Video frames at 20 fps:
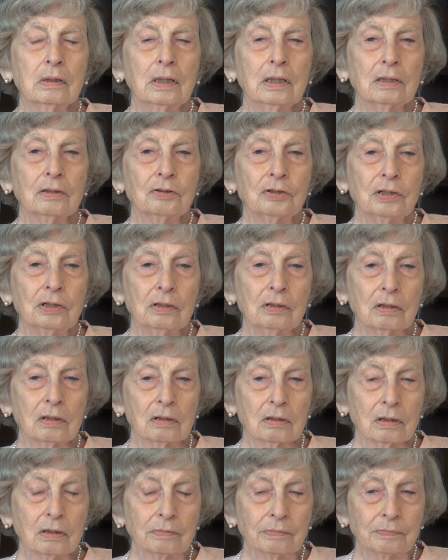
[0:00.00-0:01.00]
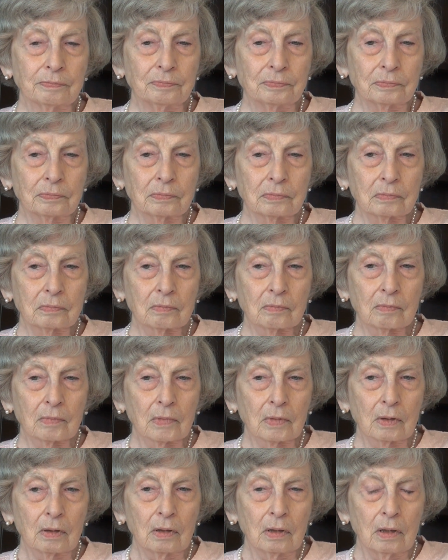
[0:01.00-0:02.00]
NCR
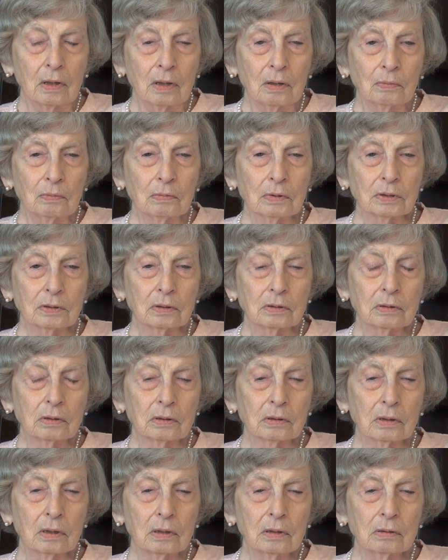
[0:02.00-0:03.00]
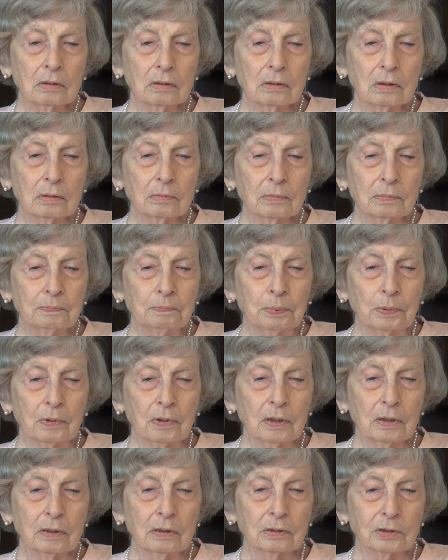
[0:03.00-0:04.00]
was
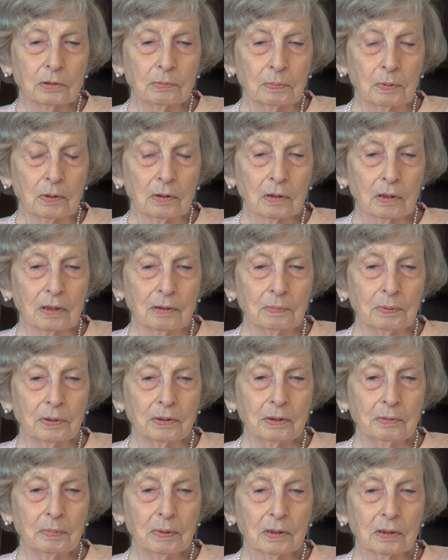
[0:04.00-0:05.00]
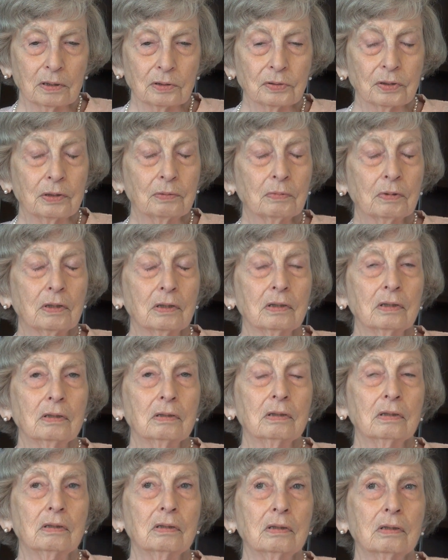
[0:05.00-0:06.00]
bought a small company because they
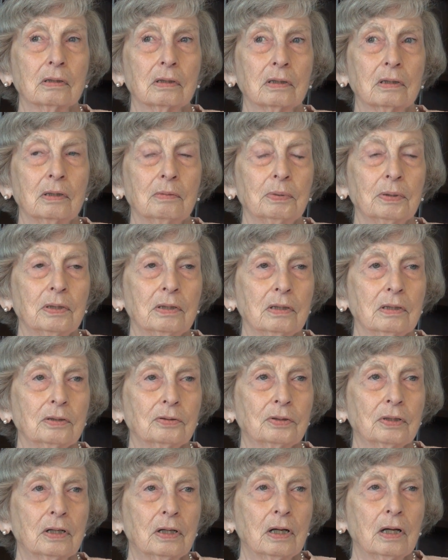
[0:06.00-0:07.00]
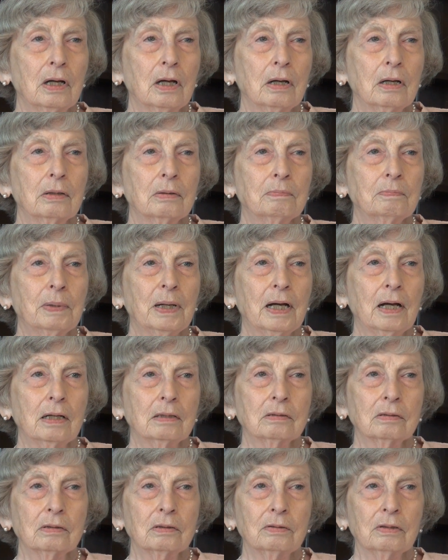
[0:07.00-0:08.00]
wanted the company's
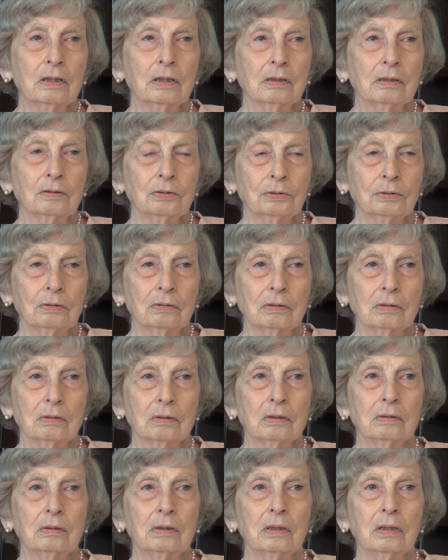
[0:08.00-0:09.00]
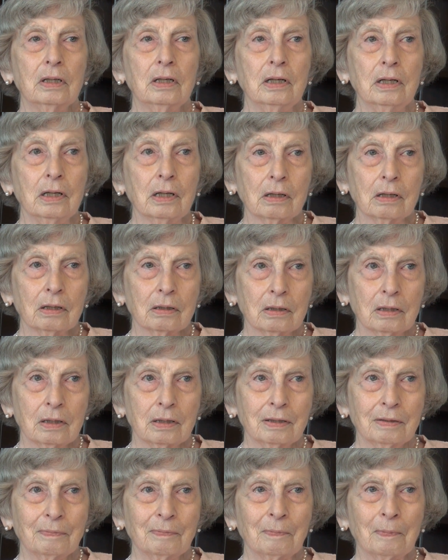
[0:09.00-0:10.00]
patent on a certain ink.
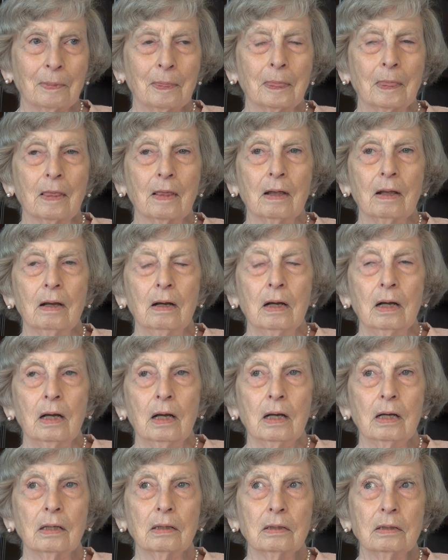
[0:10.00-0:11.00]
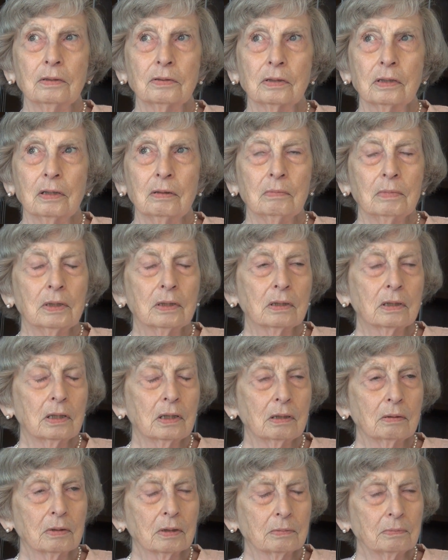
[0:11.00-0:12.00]
And this company
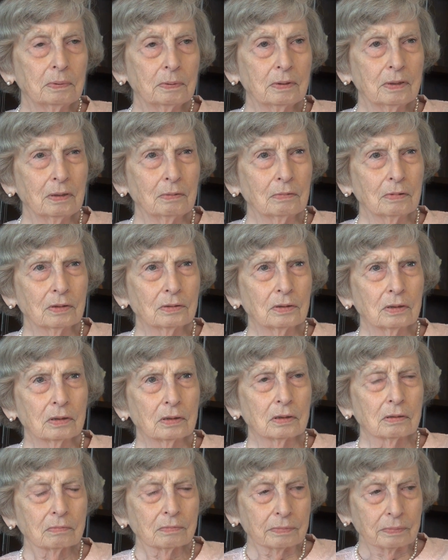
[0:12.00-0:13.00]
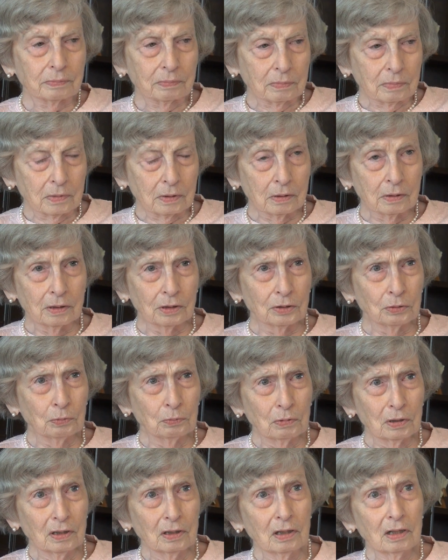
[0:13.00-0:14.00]
came complete with this
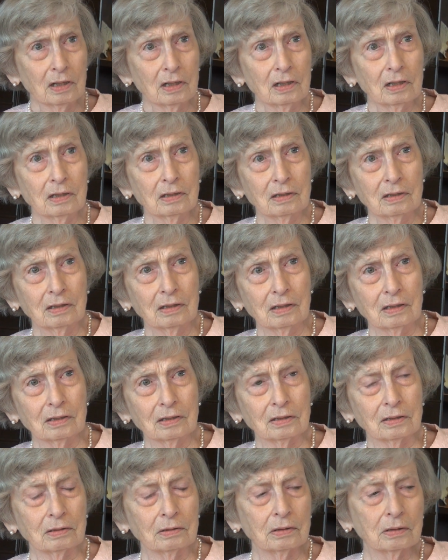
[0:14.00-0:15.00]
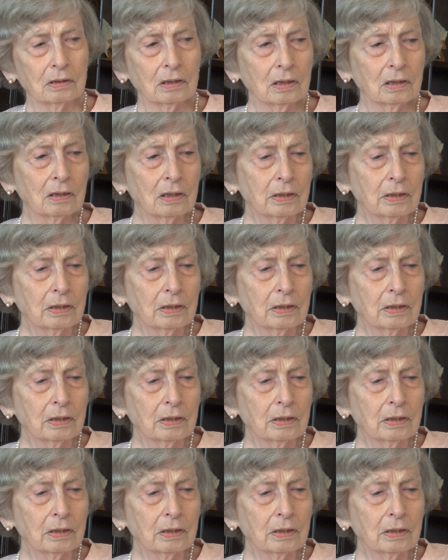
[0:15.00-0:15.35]
one line on its